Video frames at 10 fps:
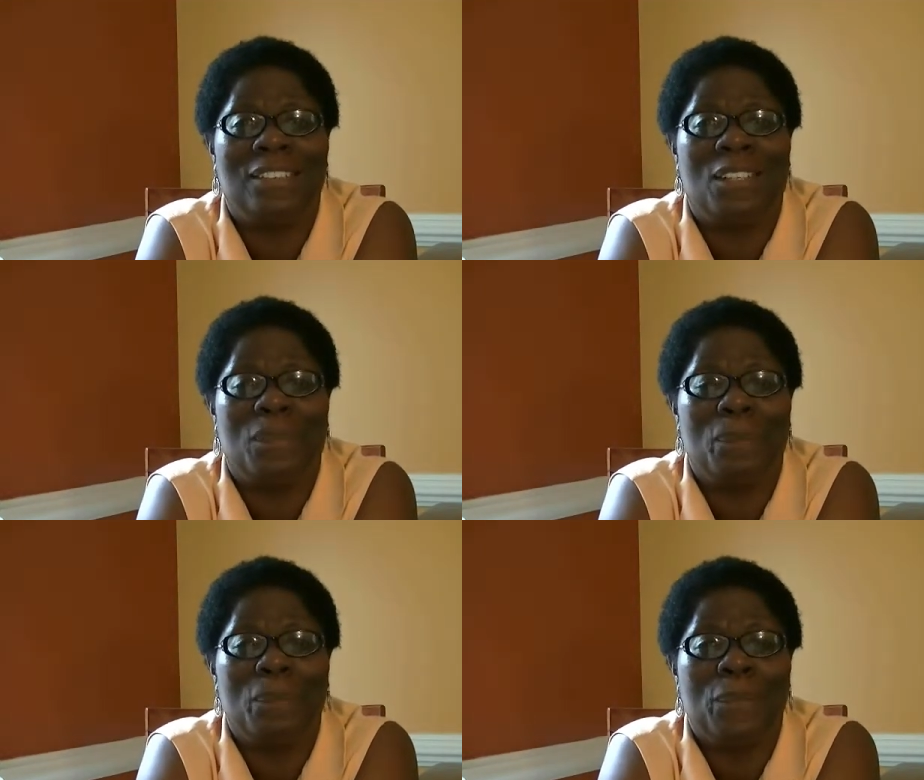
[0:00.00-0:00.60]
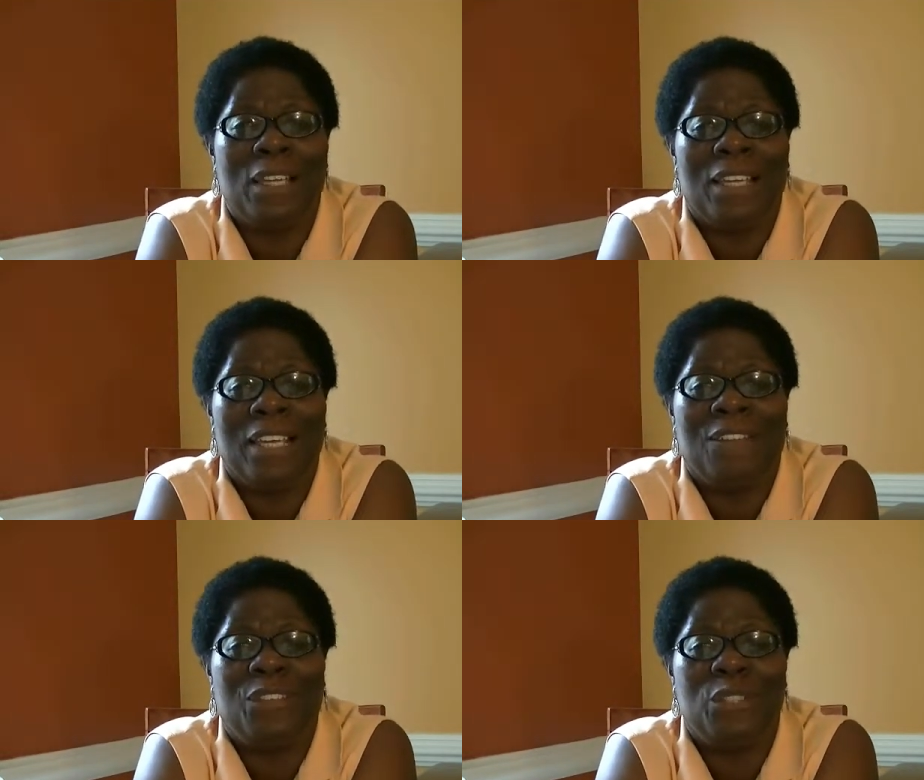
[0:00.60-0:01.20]
So
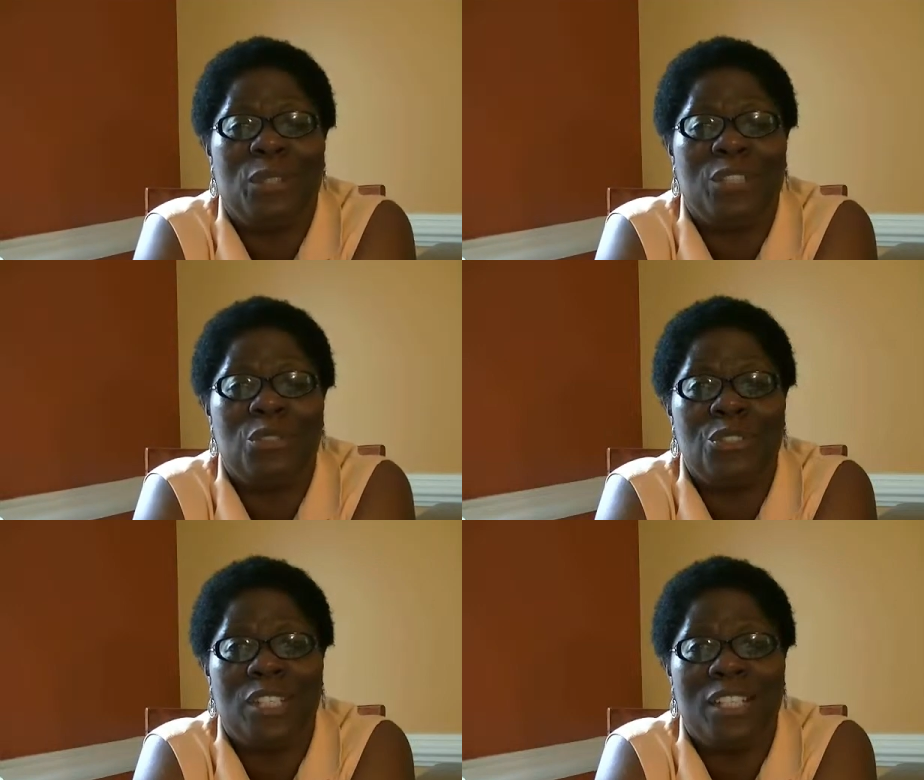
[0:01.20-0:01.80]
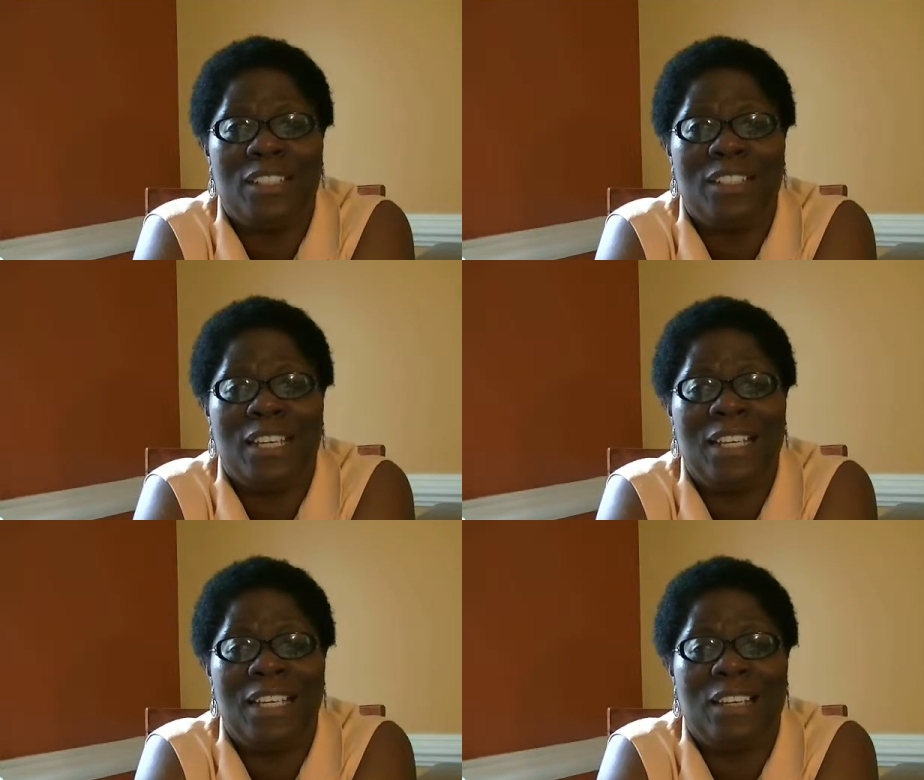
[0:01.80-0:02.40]
if you're interested
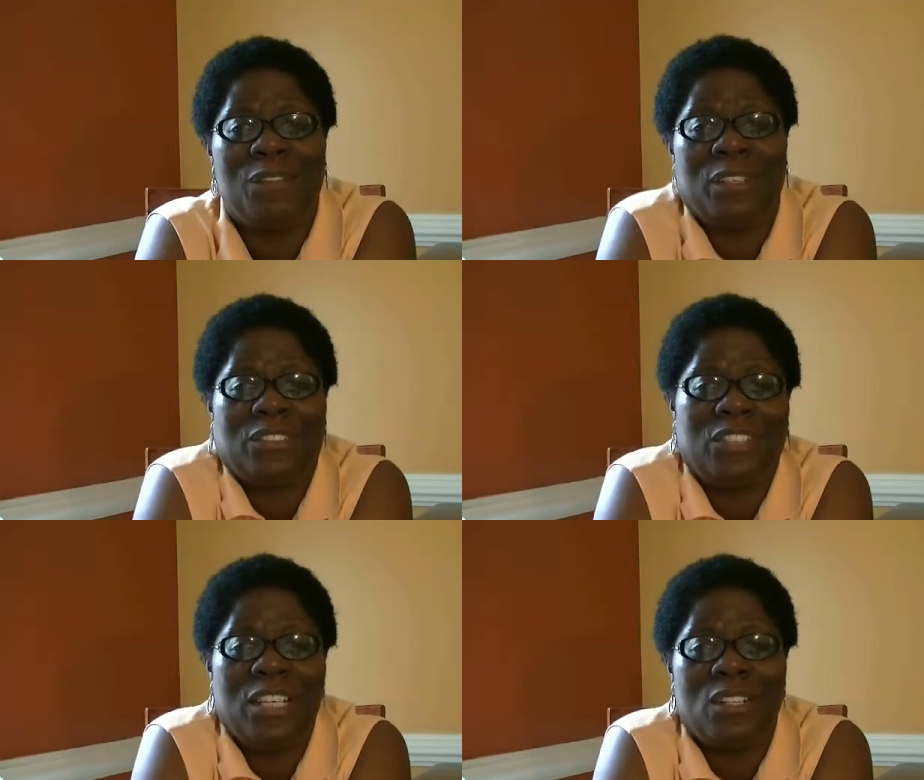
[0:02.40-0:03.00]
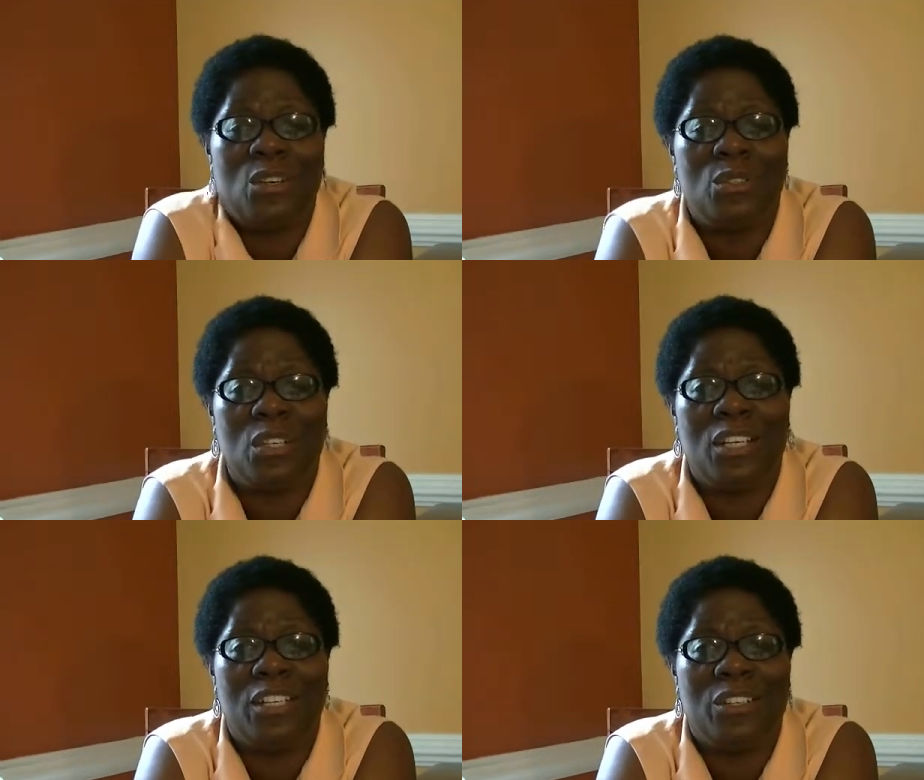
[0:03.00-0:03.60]
in seeing the
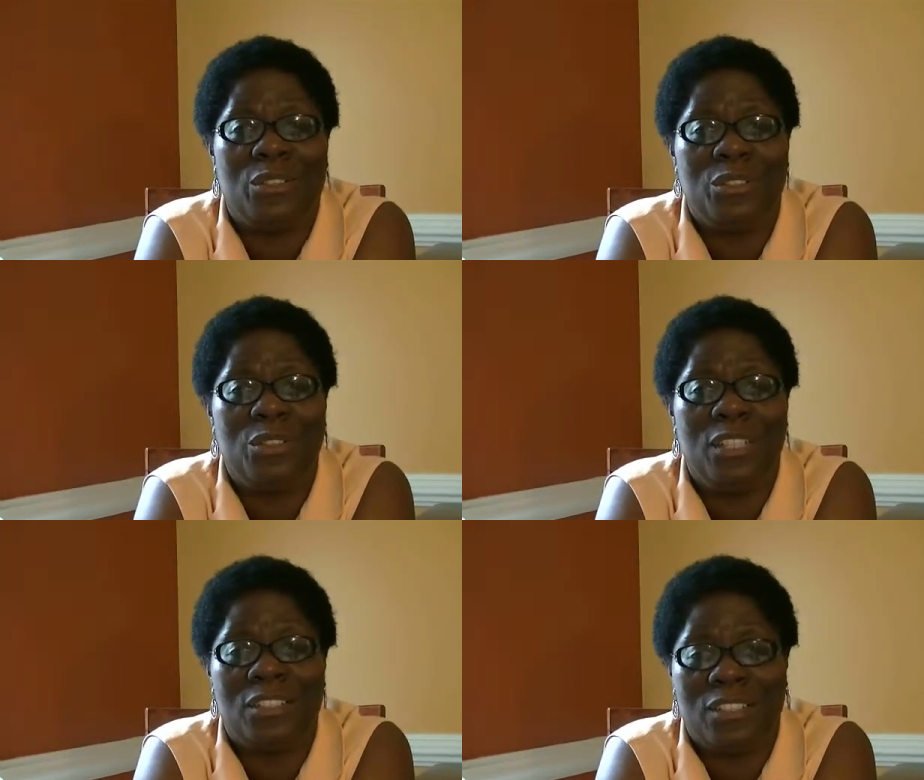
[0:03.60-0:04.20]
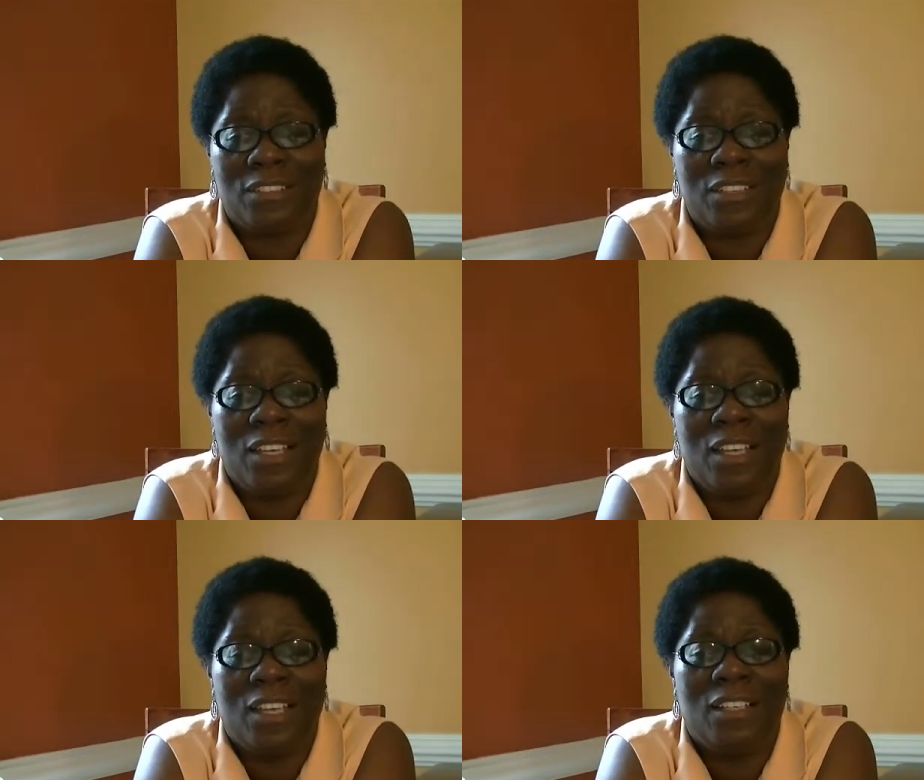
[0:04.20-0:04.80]
whole audio, you can just
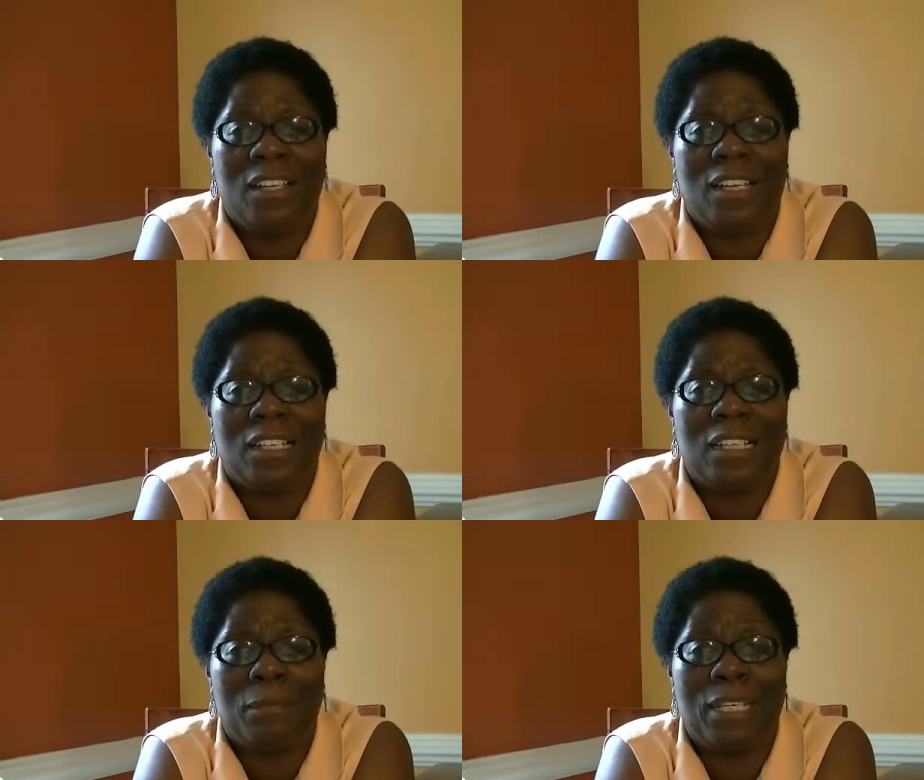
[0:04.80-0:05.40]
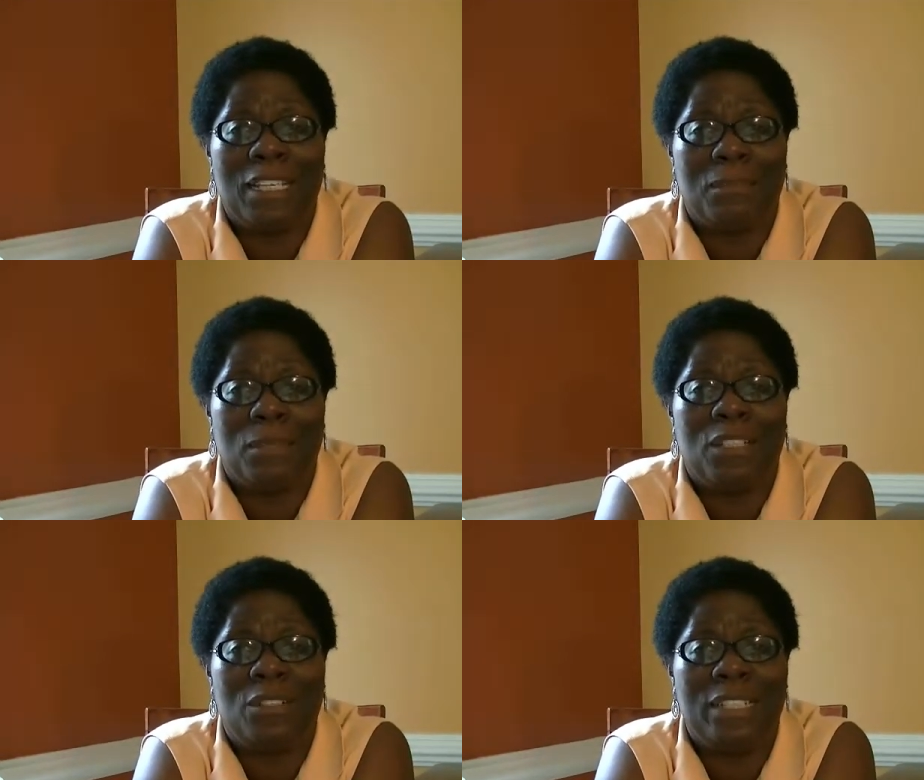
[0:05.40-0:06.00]
click my link
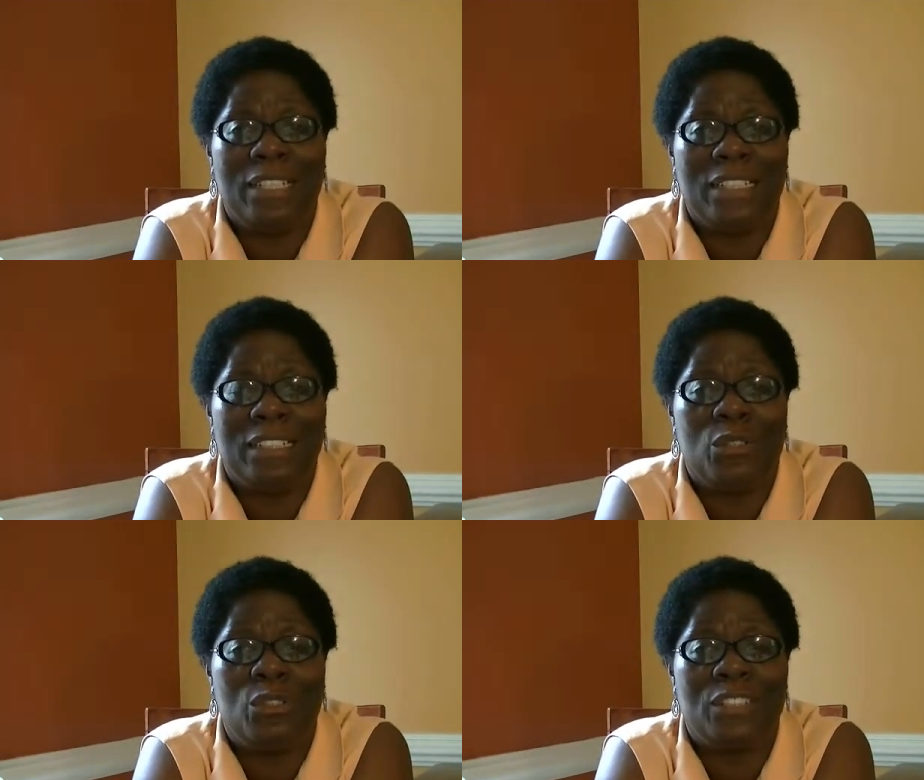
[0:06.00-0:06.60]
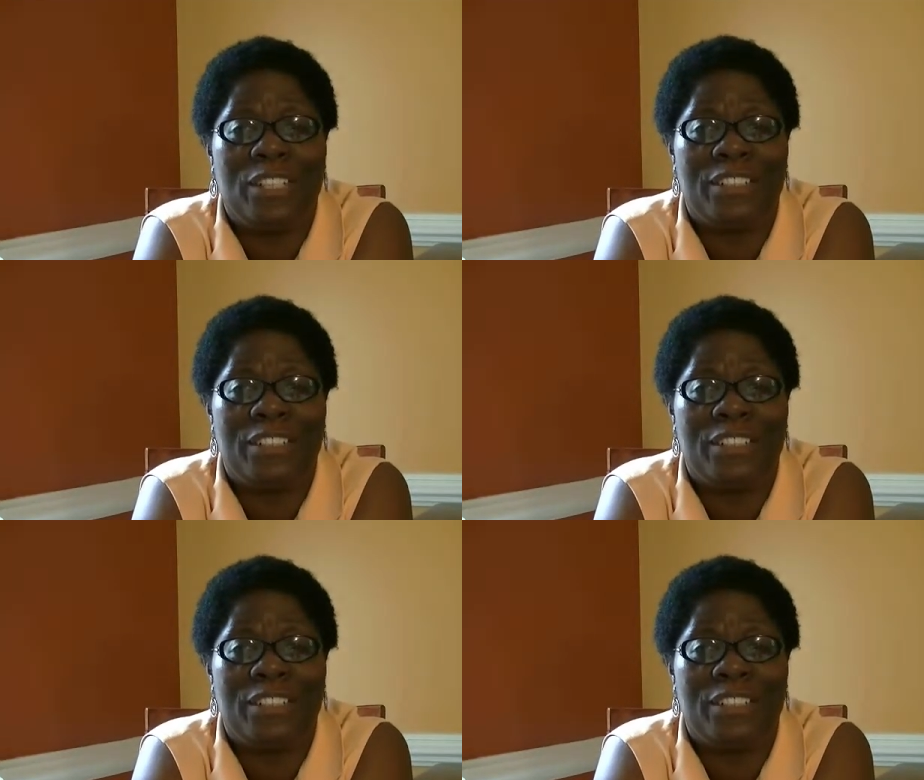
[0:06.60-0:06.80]
below and then go over there